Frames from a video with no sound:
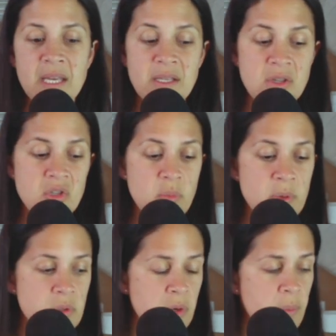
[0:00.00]
is a
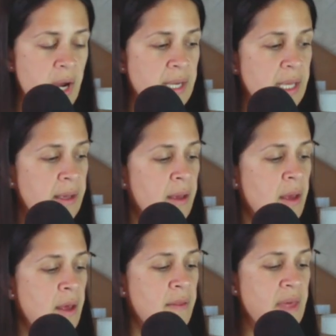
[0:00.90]
super short potty
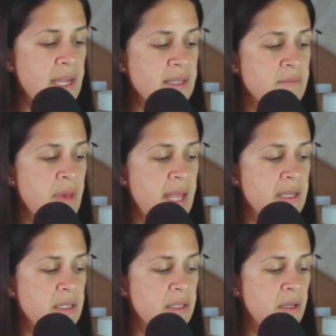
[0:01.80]
that is meant